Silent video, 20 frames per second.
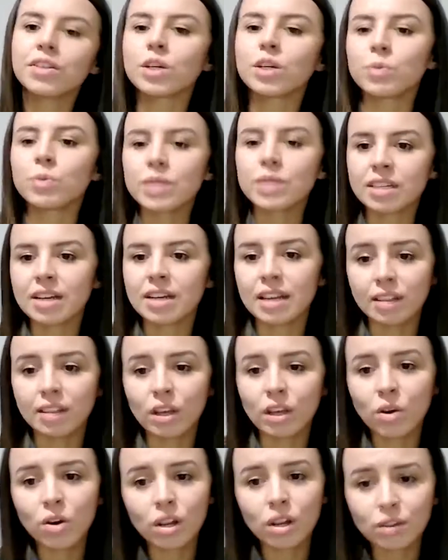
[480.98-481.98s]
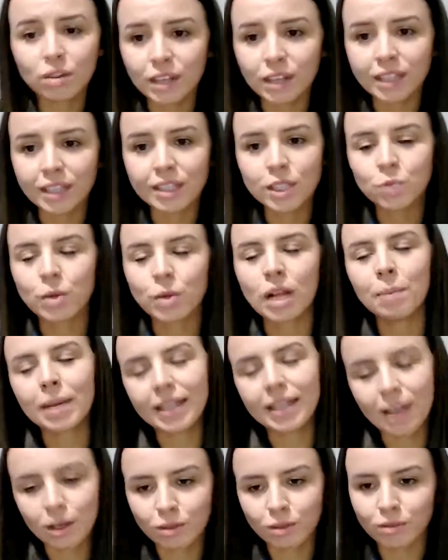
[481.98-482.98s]
there was an ethnic conflict as well,
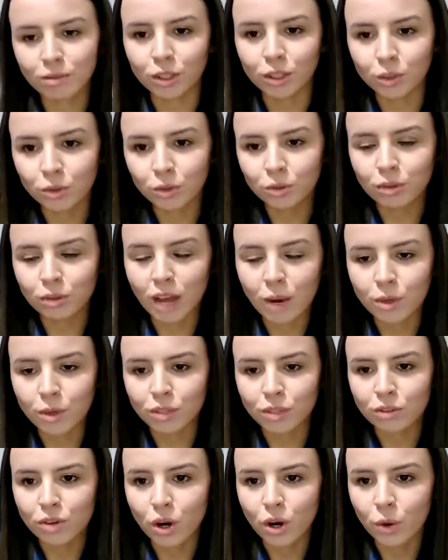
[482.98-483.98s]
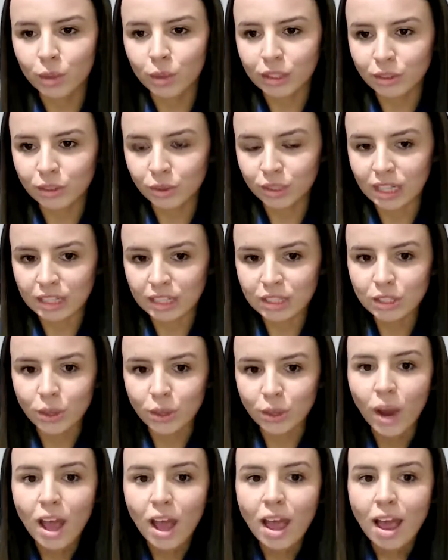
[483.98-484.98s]
but I won't go into that.
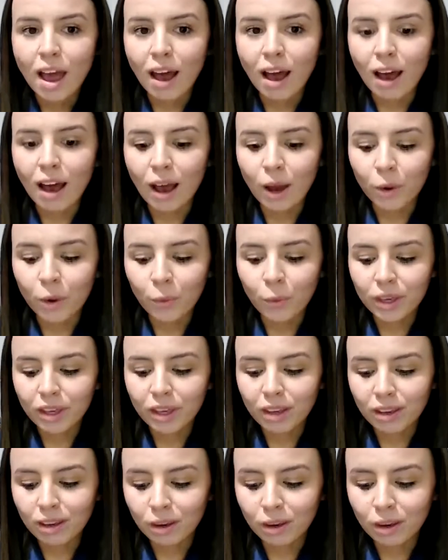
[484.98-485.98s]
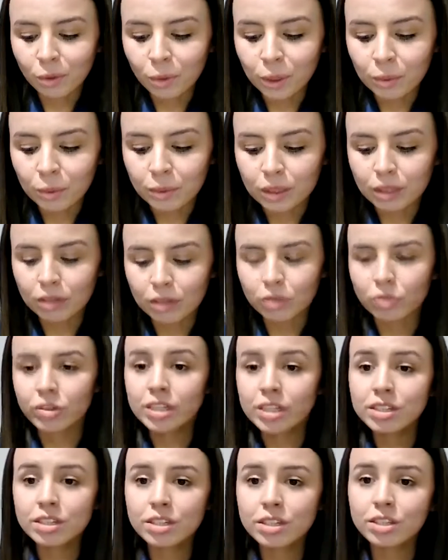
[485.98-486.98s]
So we were
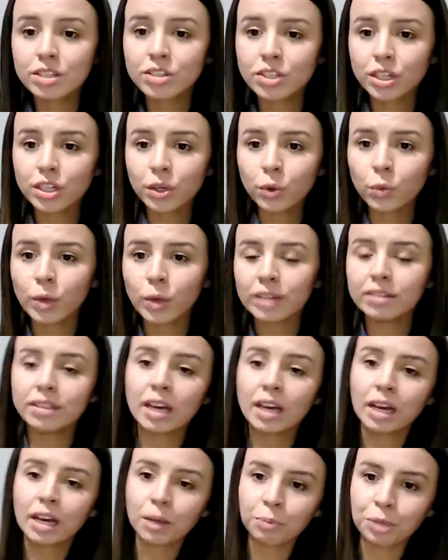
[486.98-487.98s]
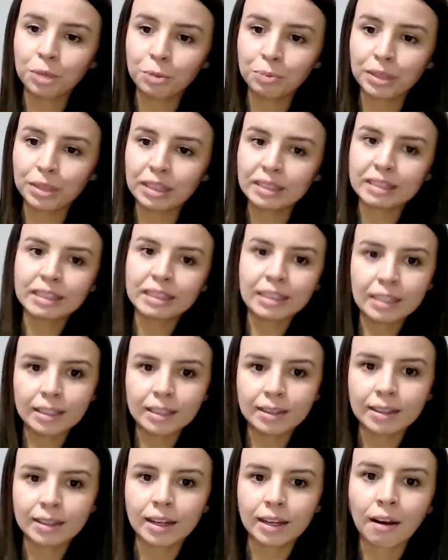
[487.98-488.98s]
researching what young people
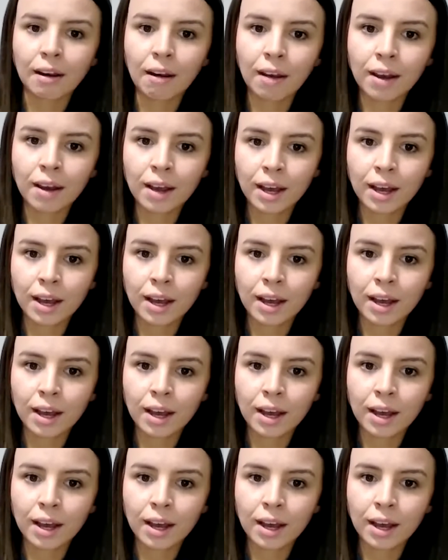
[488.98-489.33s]
need and